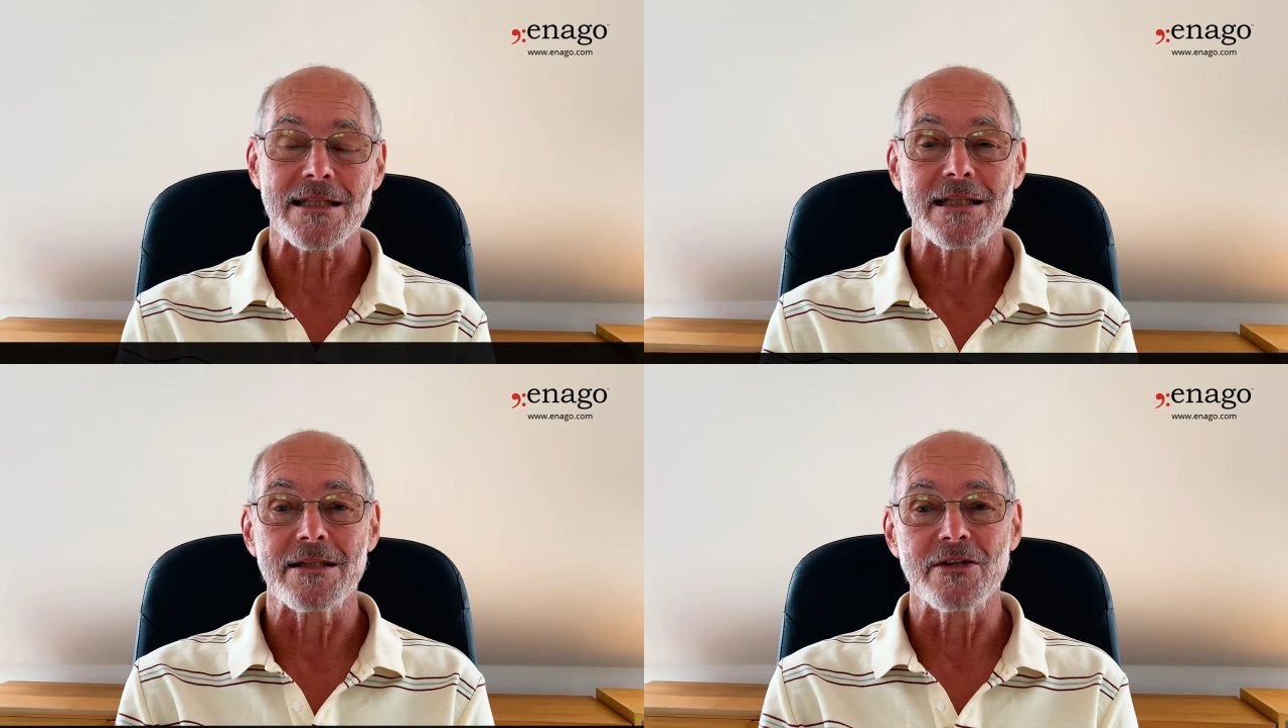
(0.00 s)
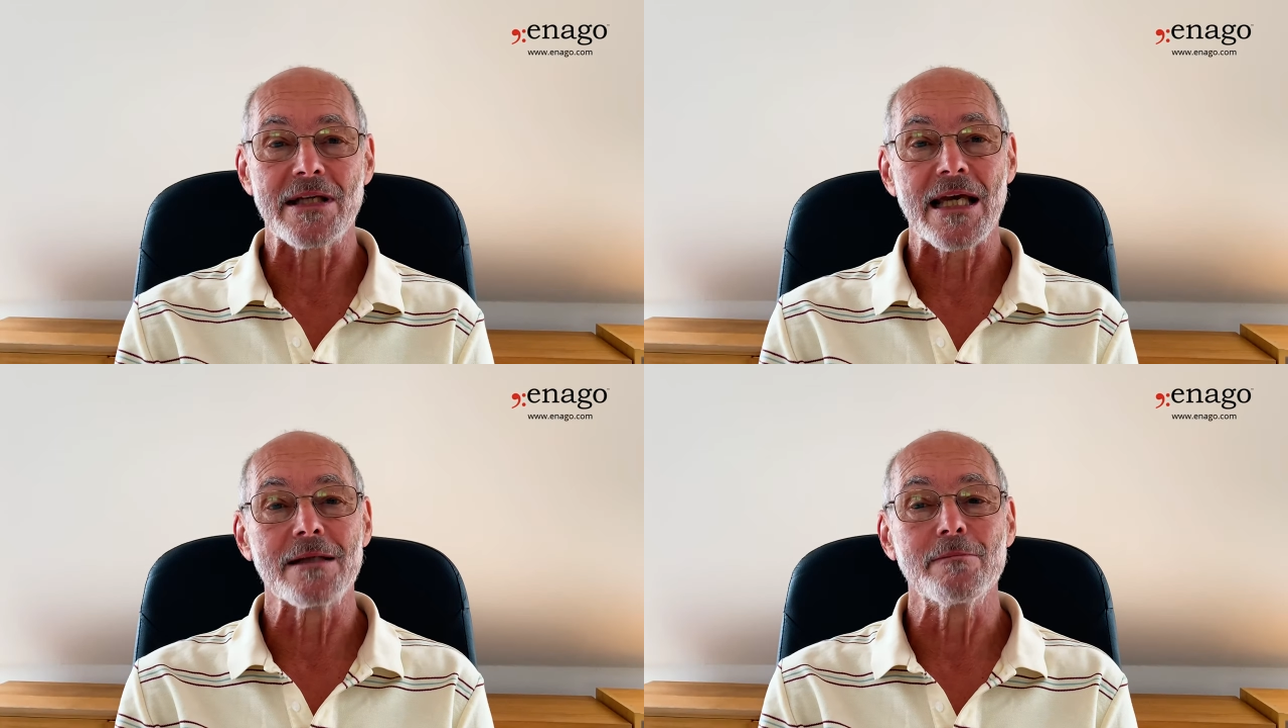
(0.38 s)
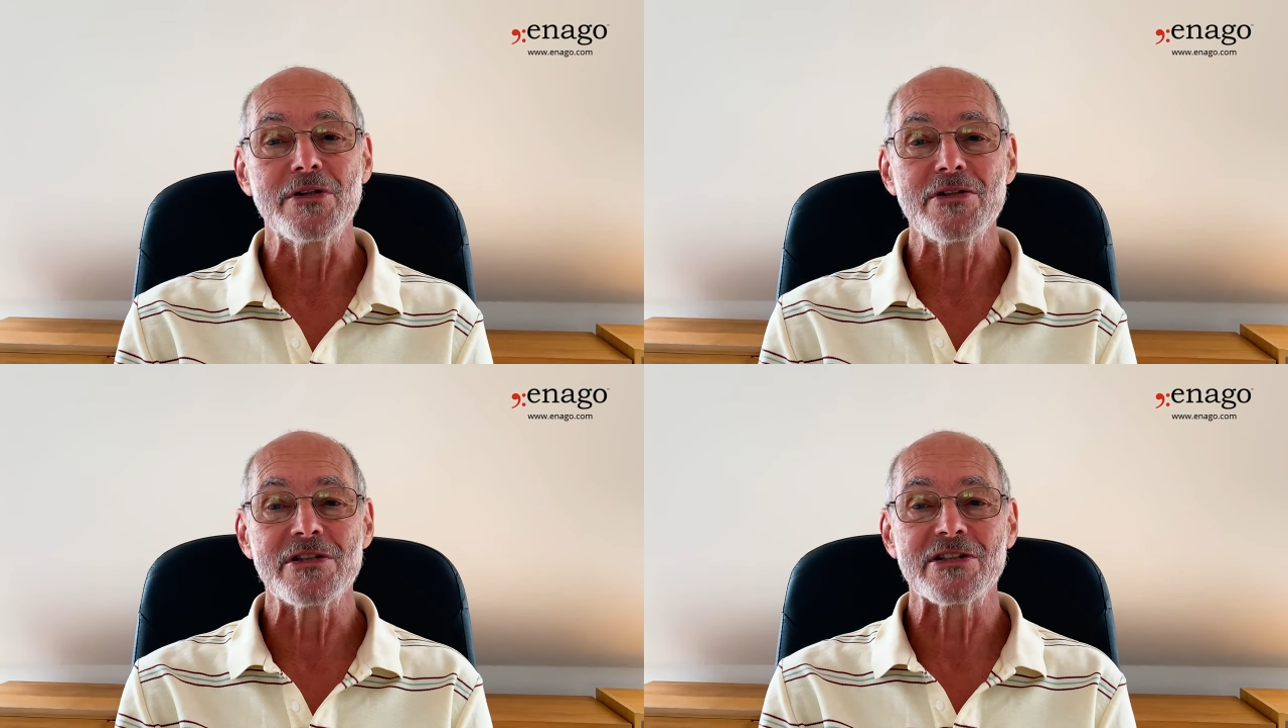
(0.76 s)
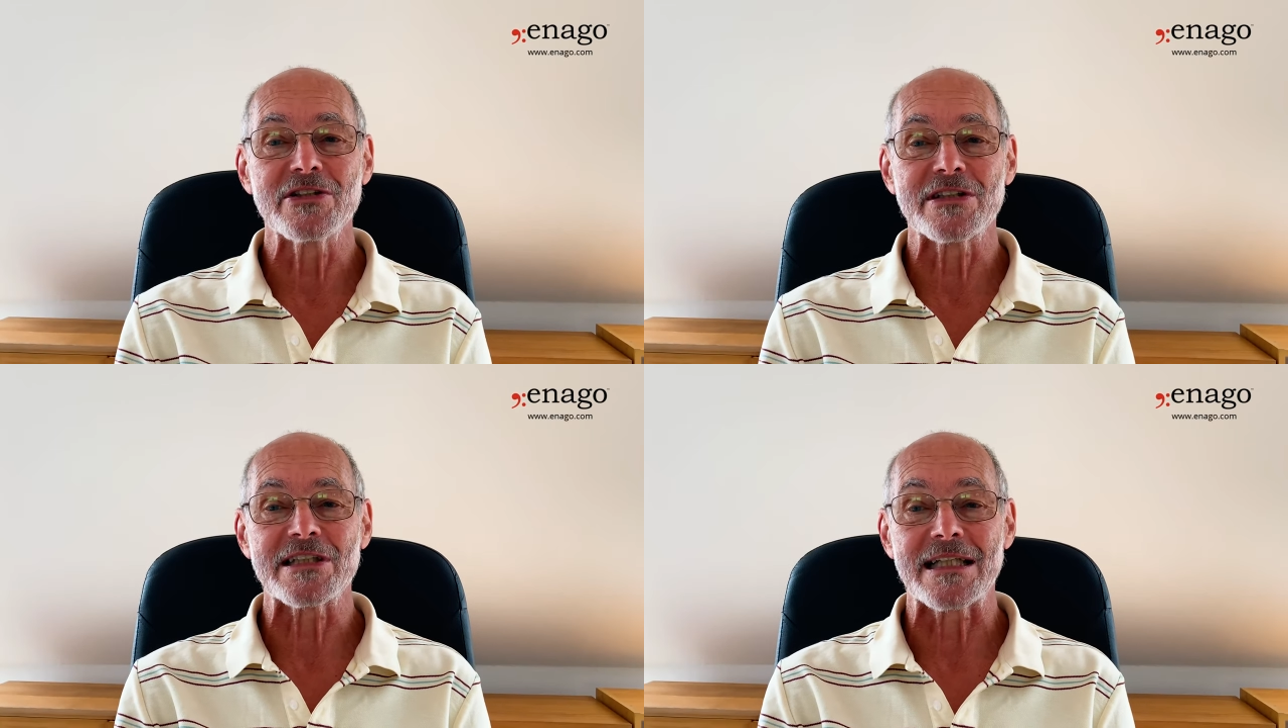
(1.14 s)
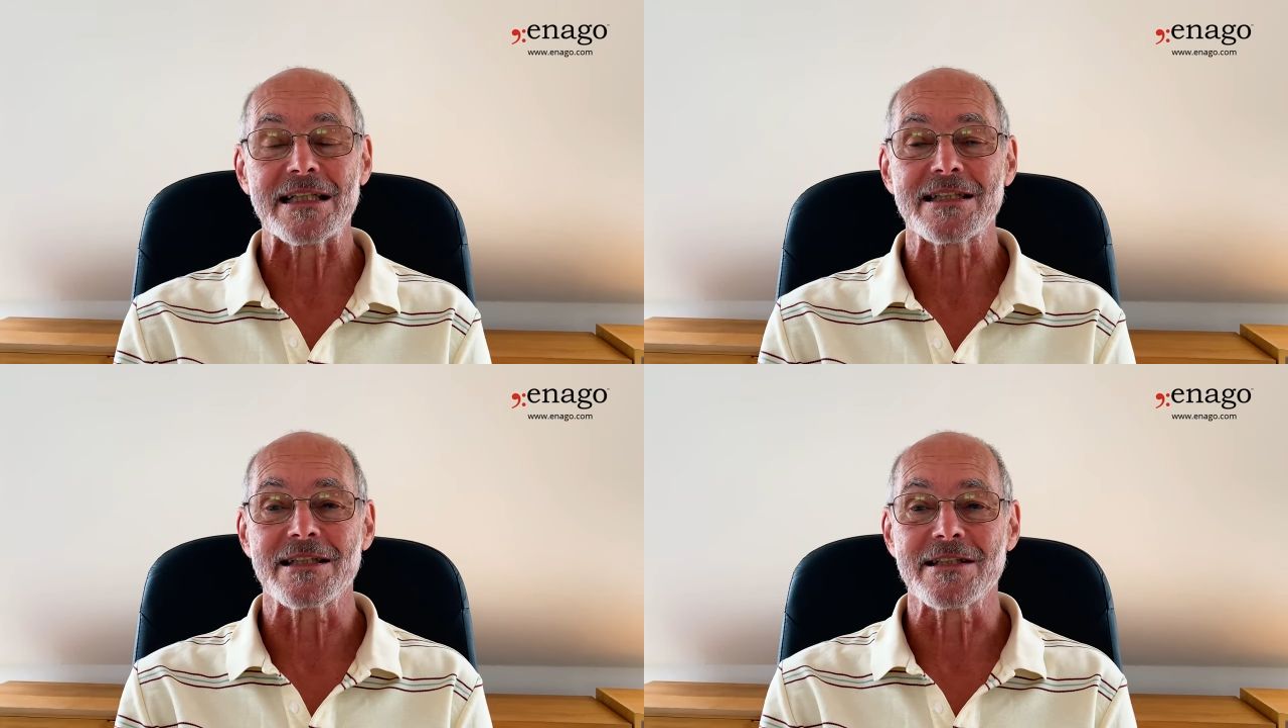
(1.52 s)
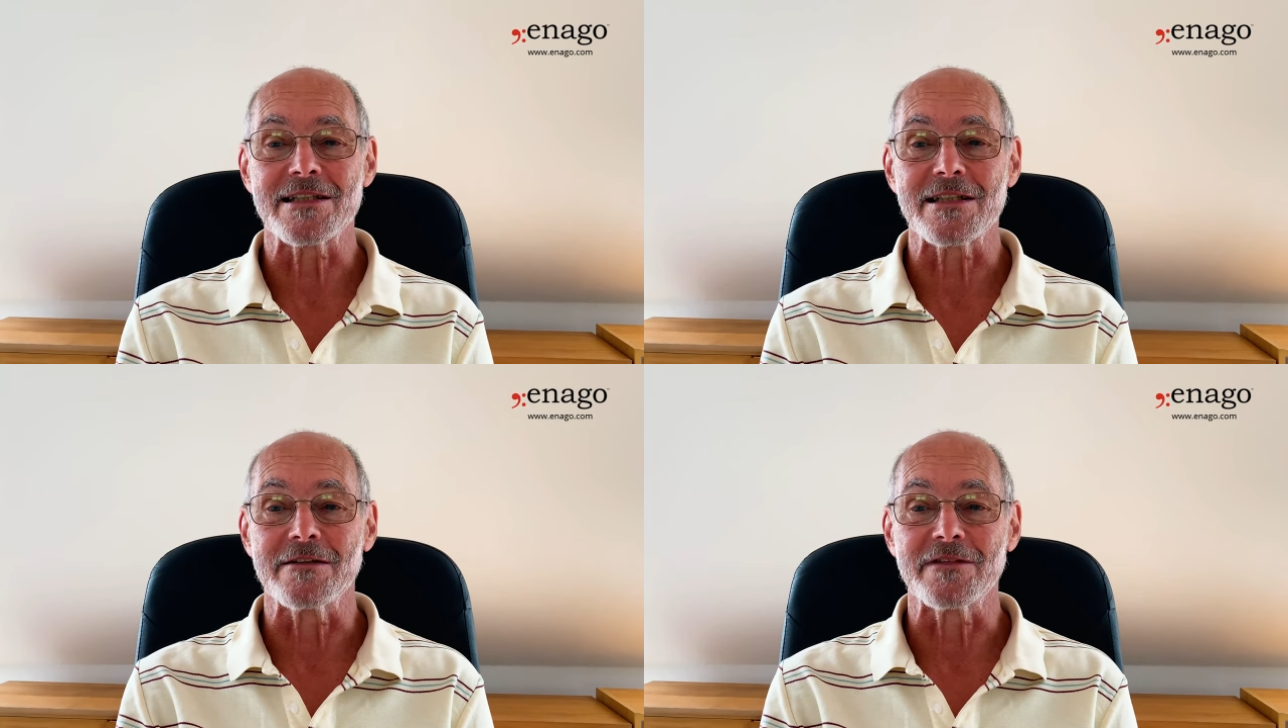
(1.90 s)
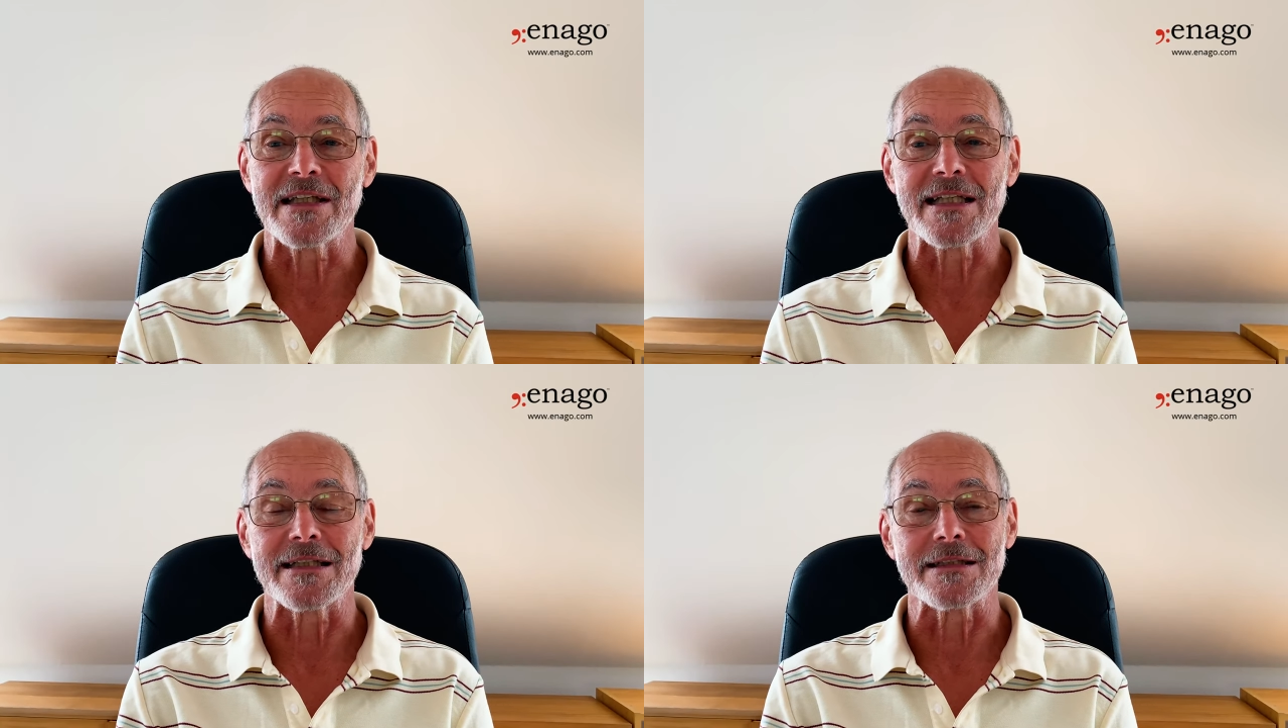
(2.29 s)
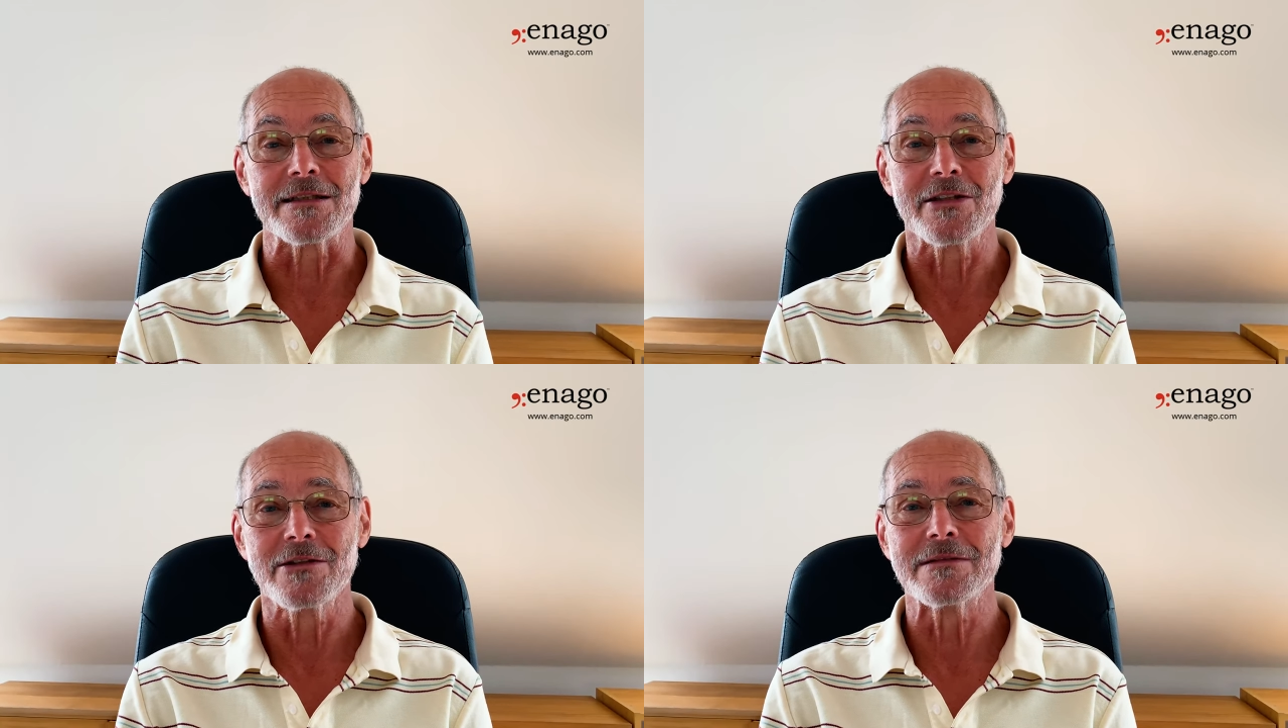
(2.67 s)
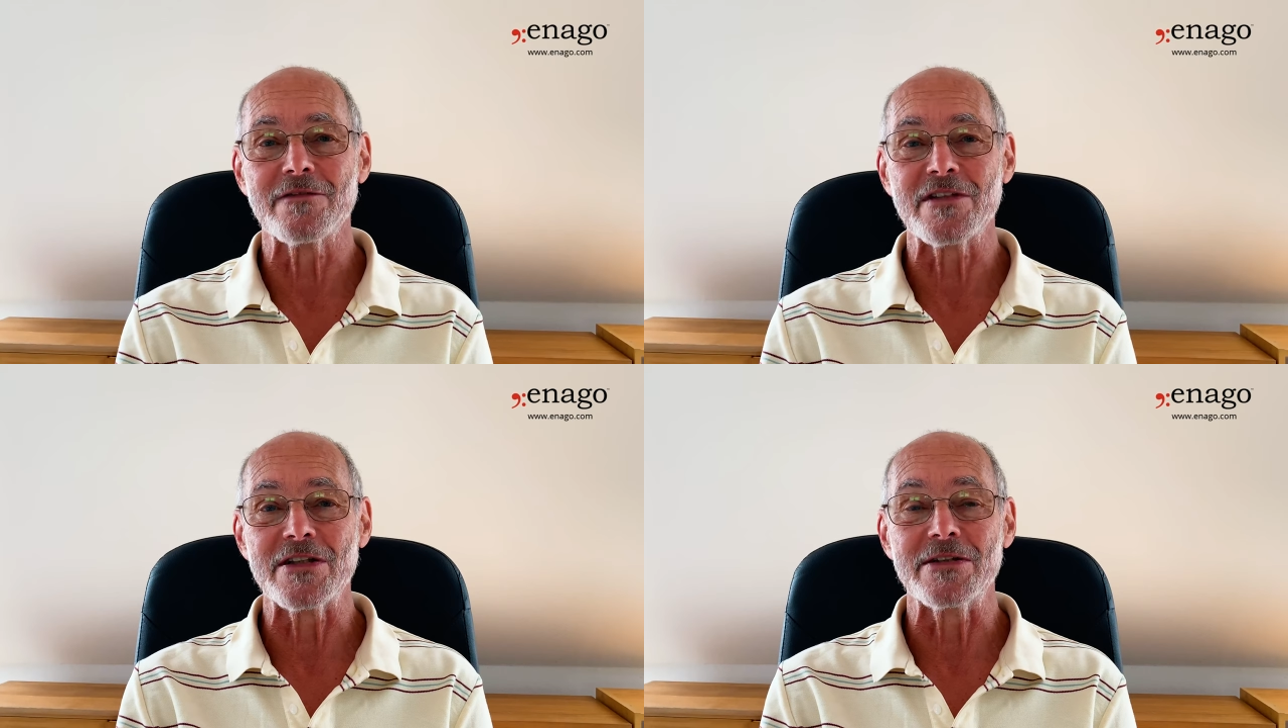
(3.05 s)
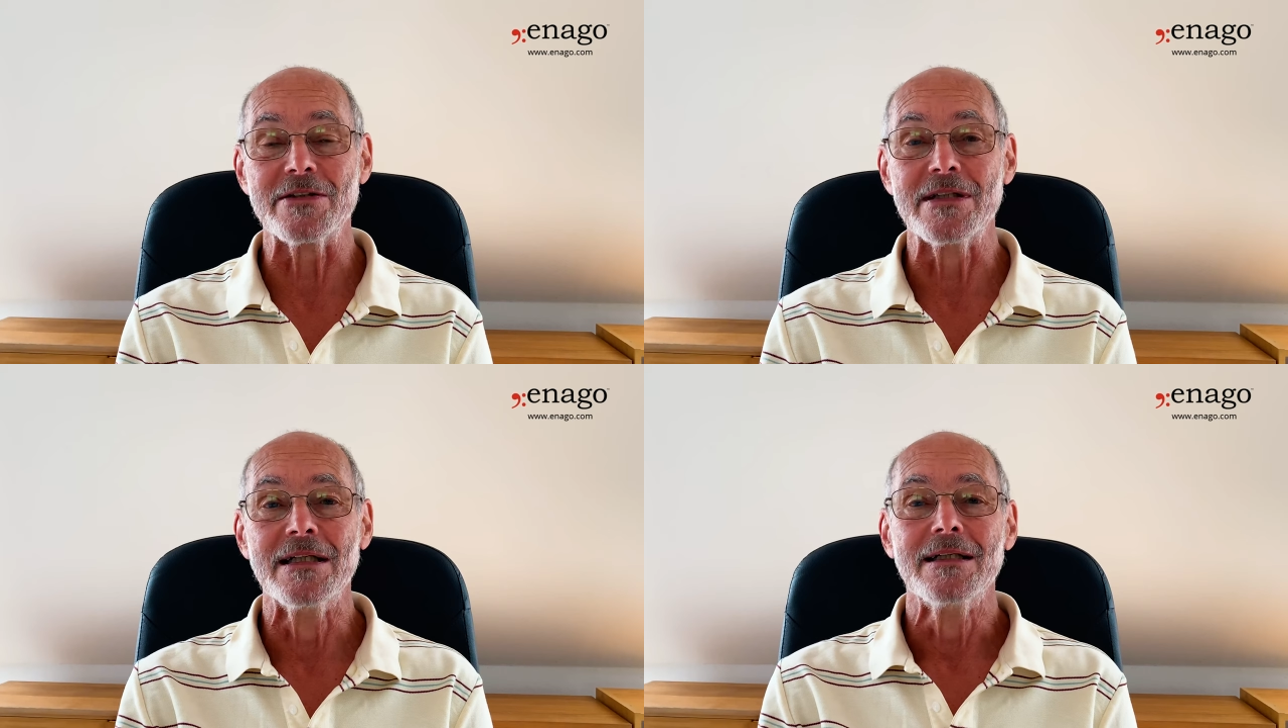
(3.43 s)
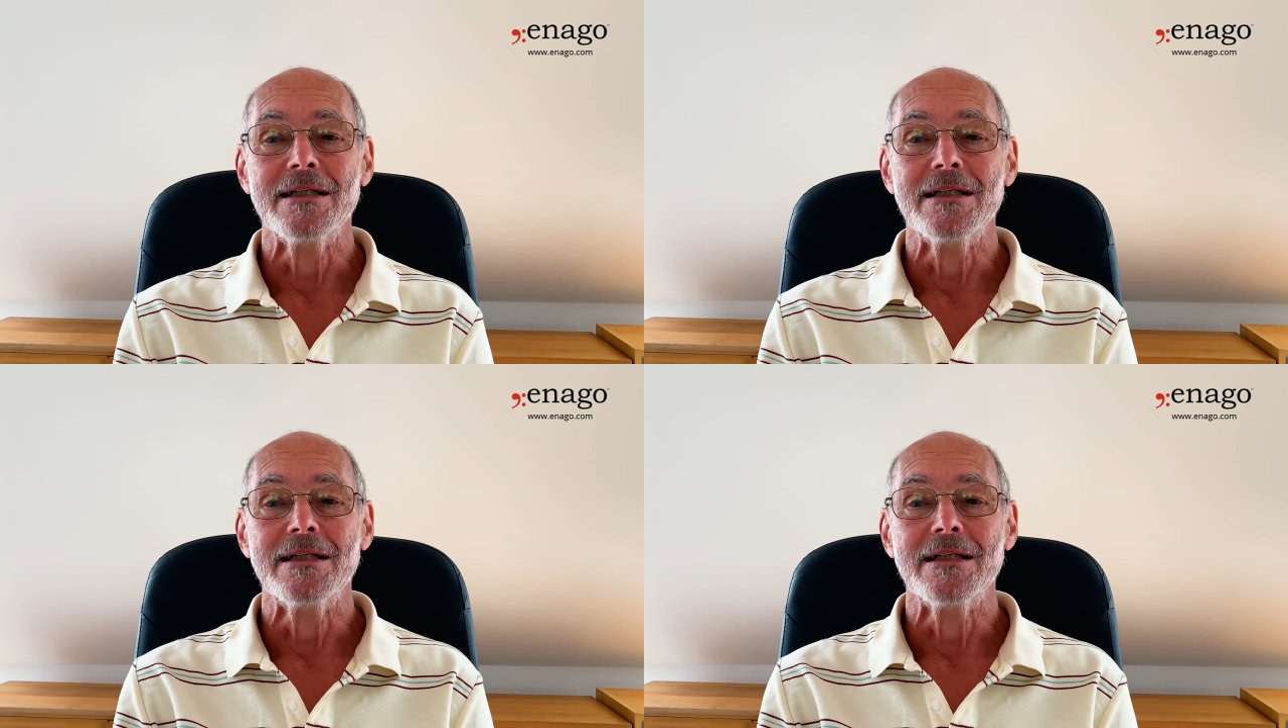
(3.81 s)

that you can boost your chances of getting a good review